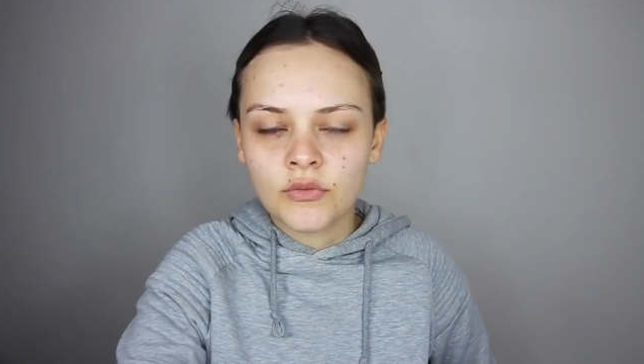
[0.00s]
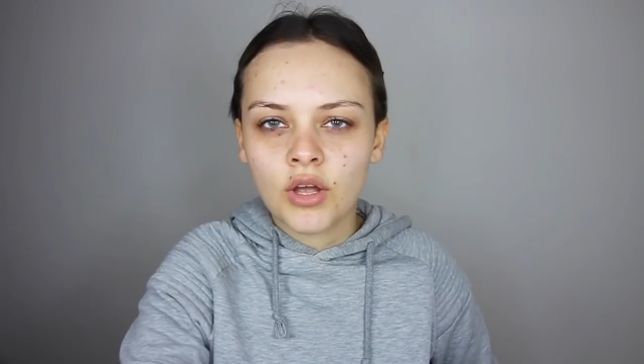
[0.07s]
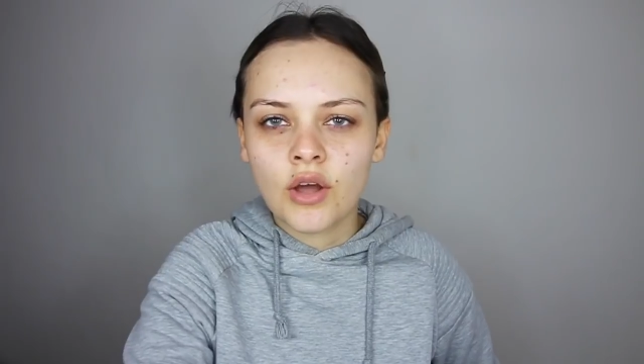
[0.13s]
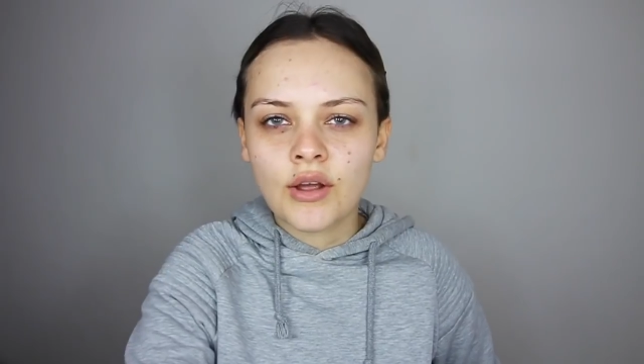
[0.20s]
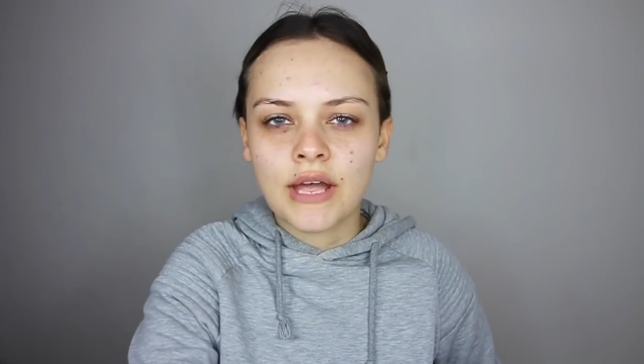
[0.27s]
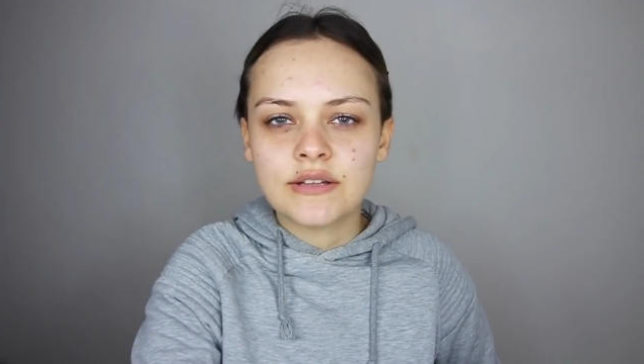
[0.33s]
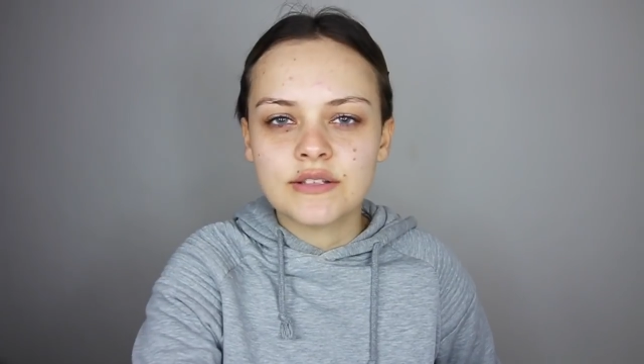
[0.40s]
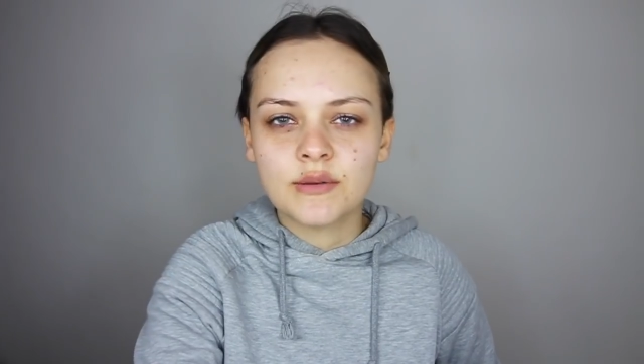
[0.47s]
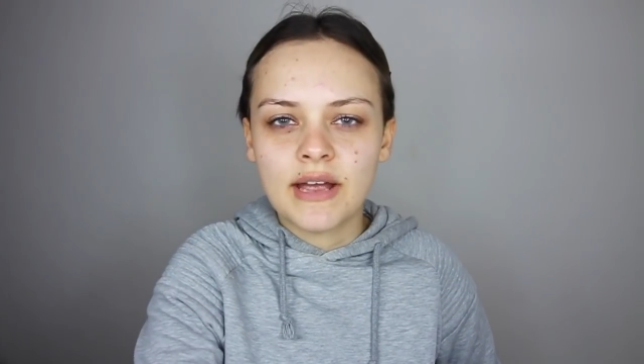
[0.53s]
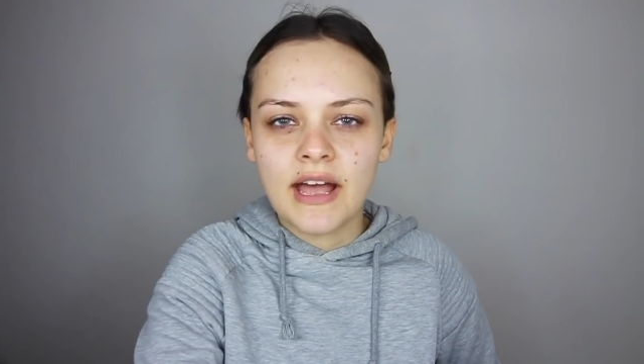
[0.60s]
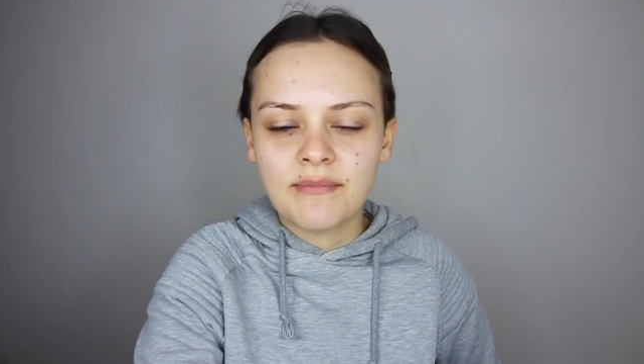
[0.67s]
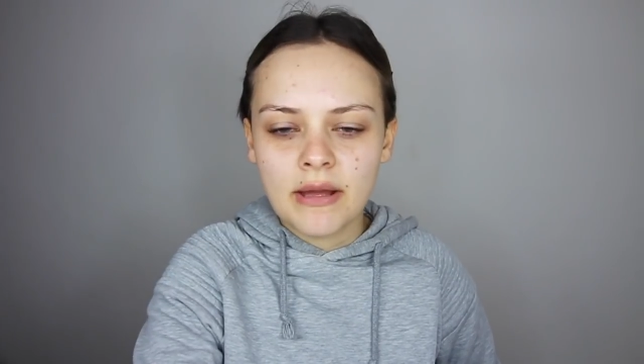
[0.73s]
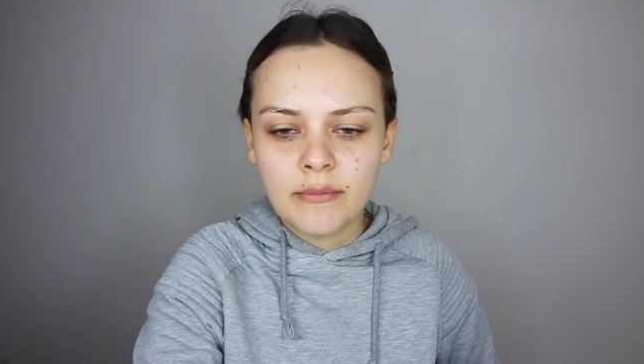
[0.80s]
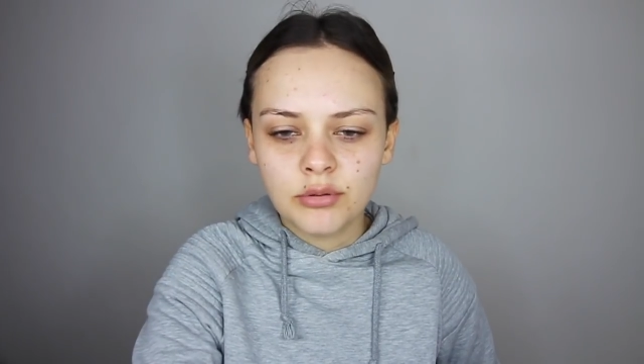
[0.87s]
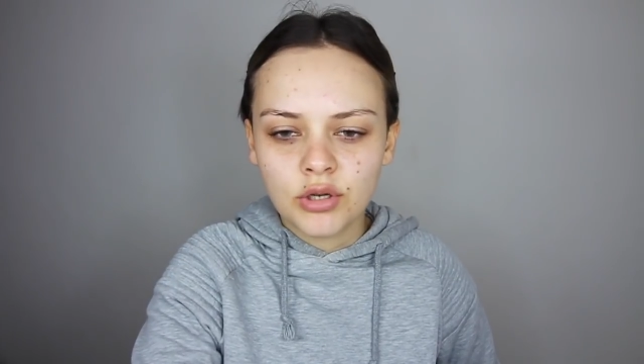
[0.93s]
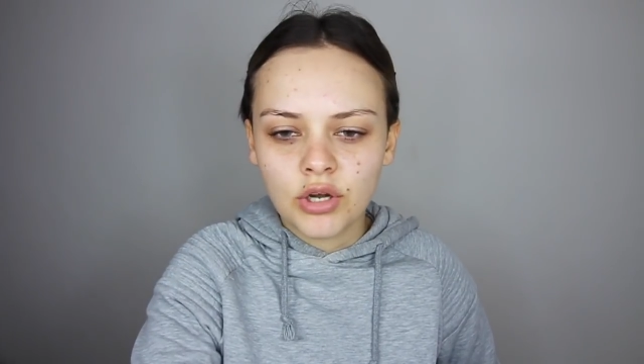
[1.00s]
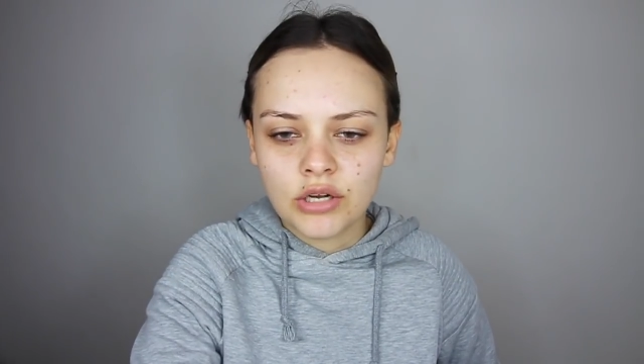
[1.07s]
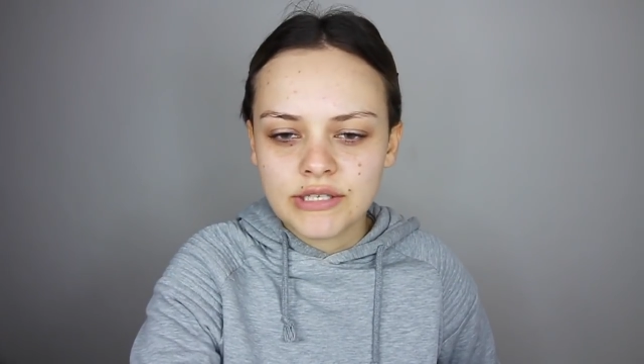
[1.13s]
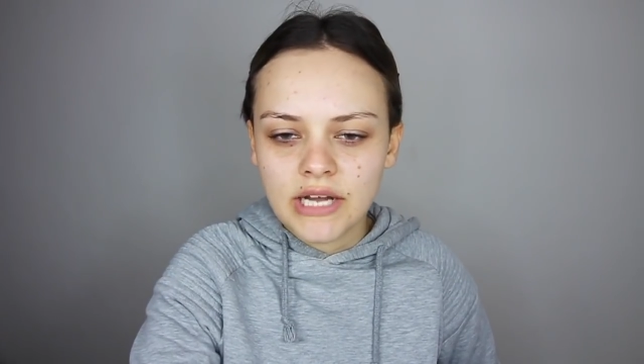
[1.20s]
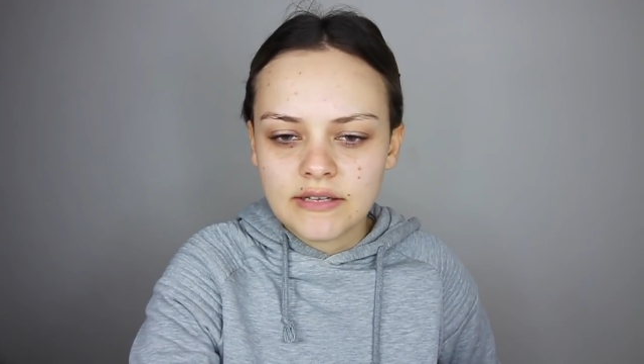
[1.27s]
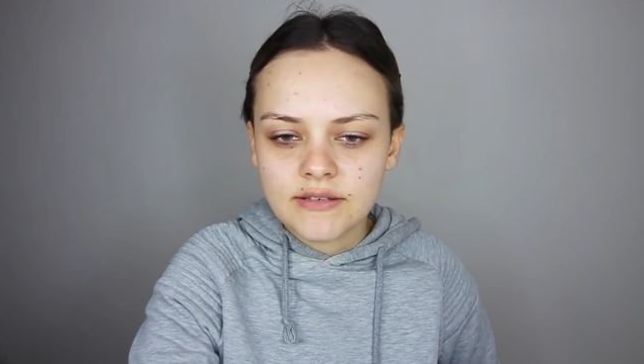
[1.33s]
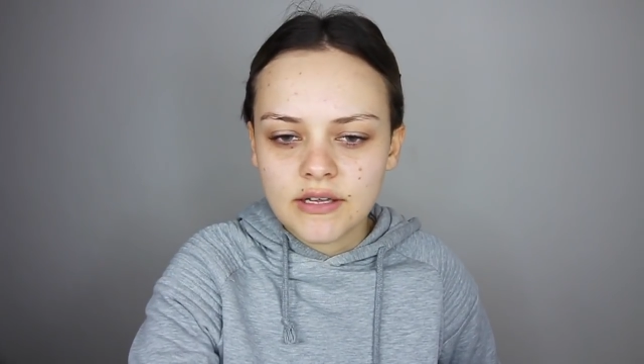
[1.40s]
Okay, so I have my blue
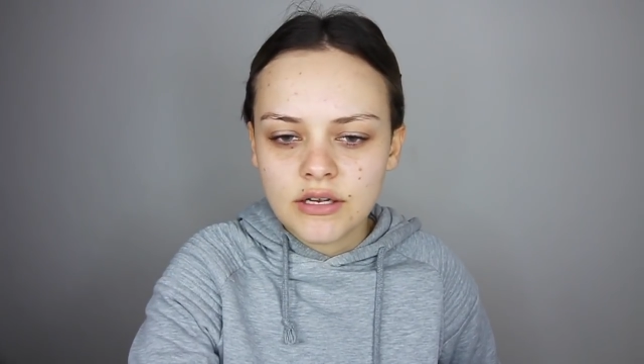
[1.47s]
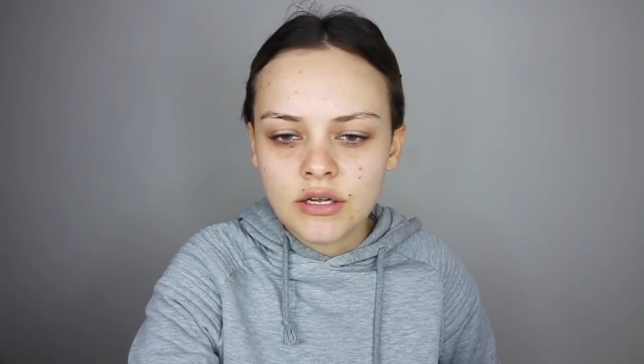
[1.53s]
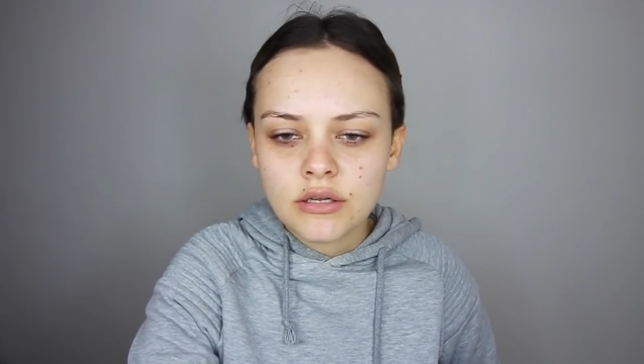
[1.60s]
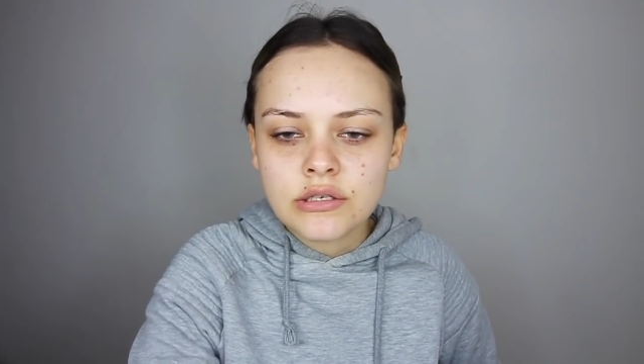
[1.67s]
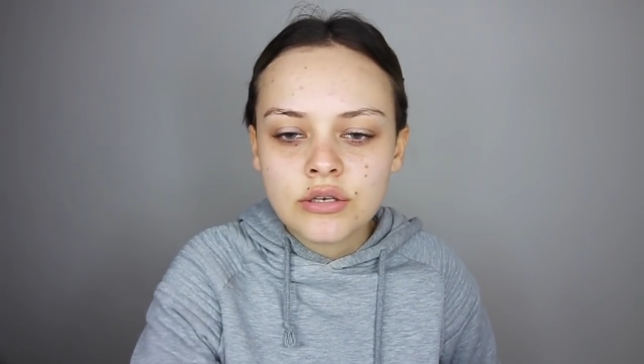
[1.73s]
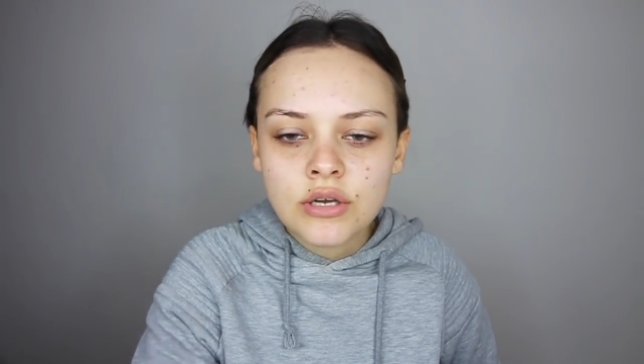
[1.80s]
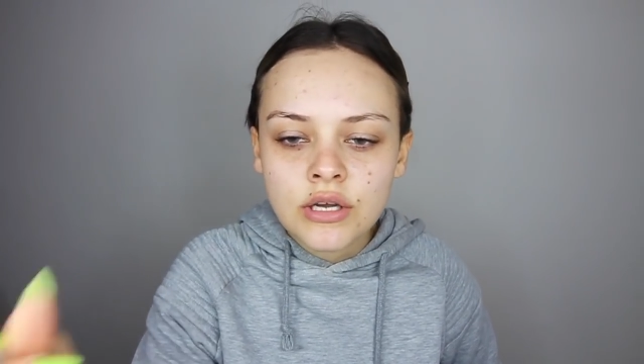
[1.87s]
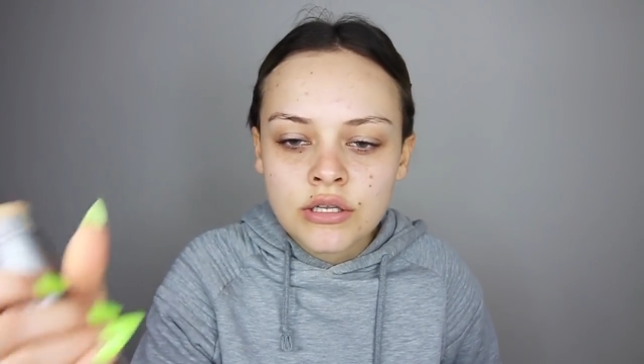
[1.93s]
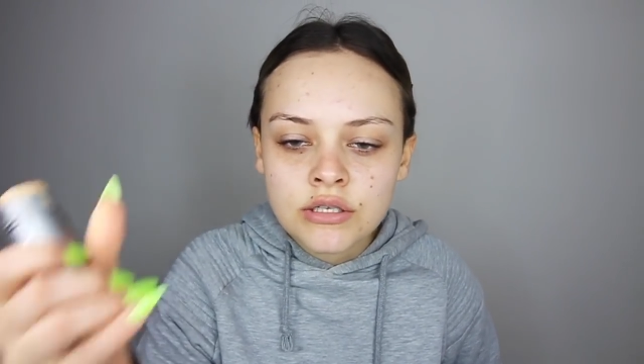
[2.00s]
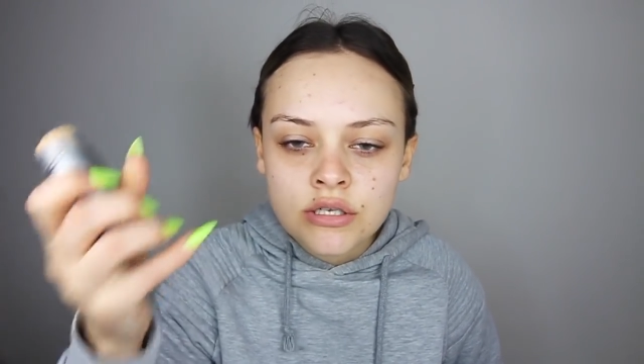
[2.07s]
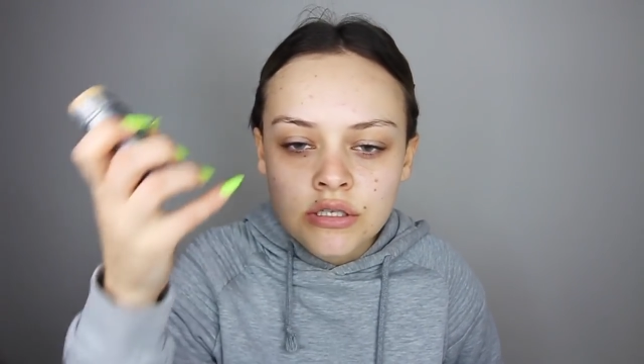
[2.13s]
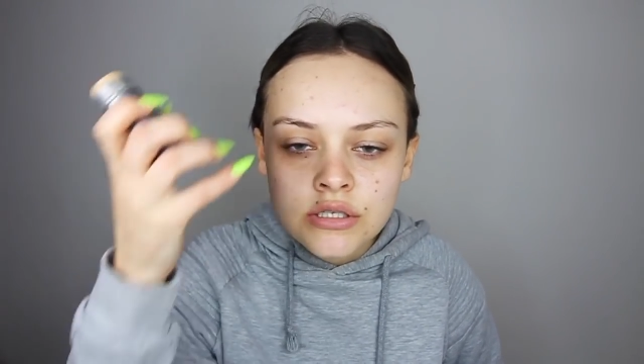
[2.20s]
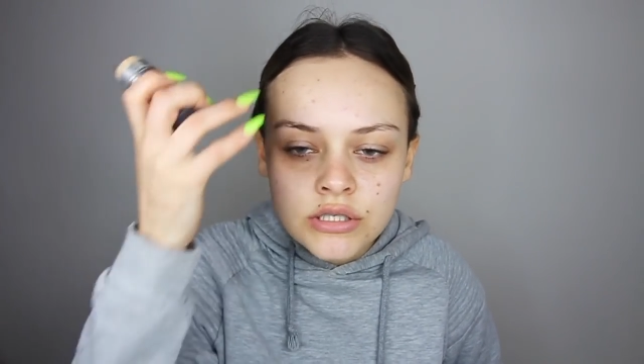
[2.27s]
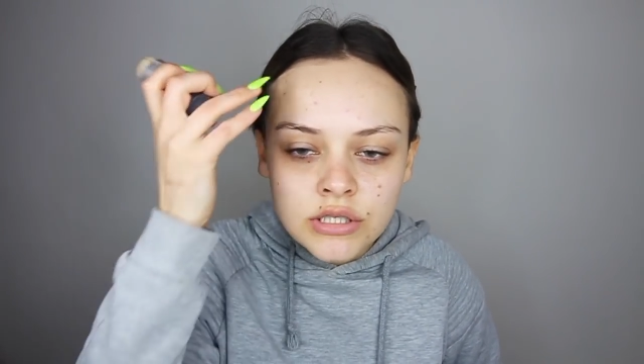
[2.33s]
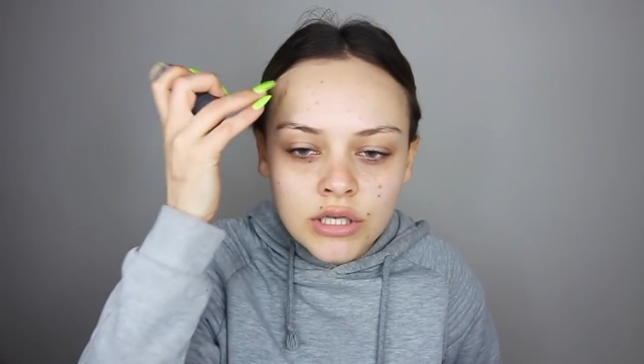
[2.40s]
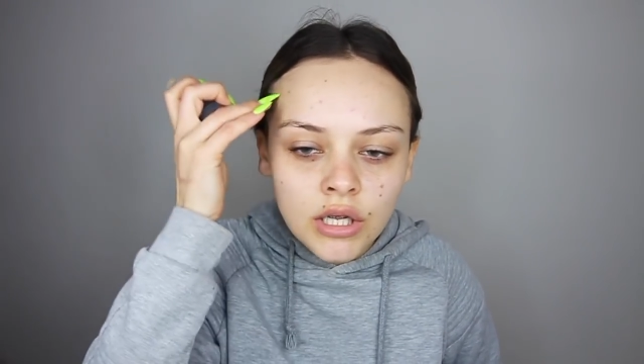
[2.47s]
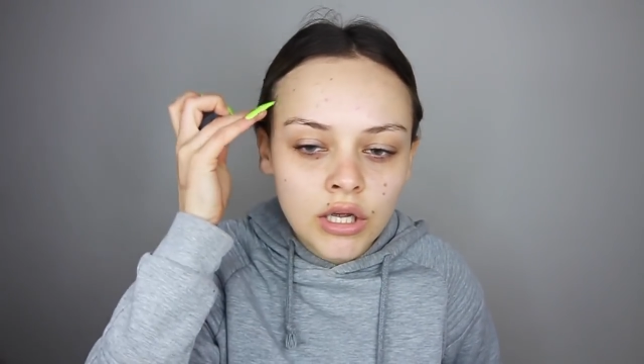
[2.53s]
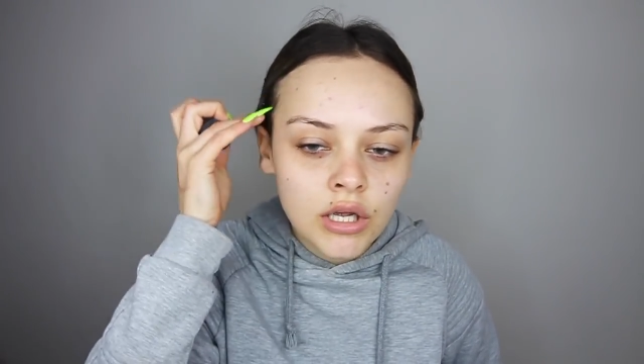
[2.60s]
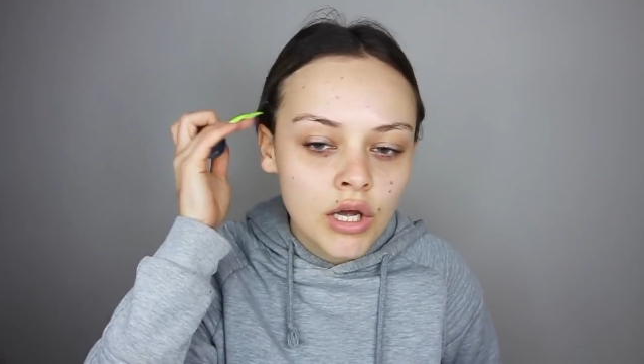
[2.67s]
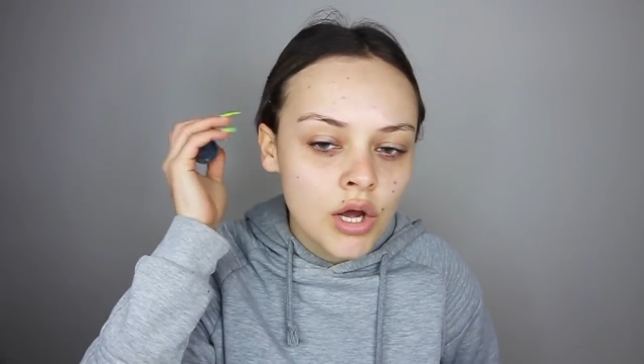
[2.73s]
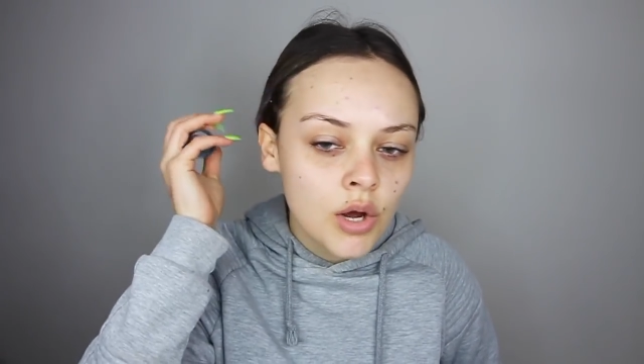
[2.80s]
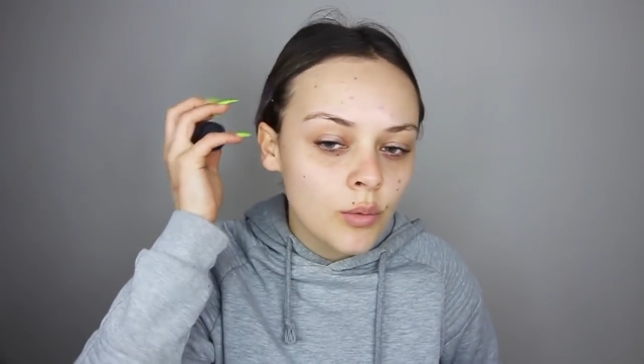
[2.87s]
contacts in, as you guys can
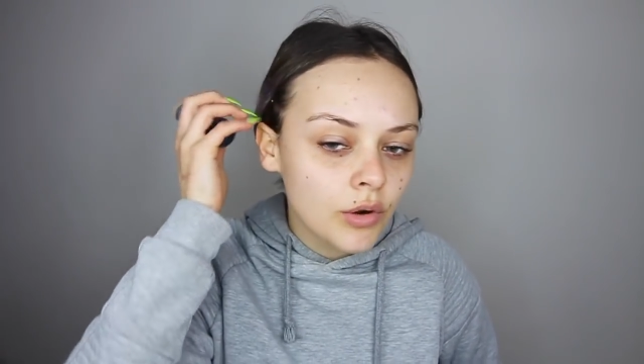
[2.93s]
see.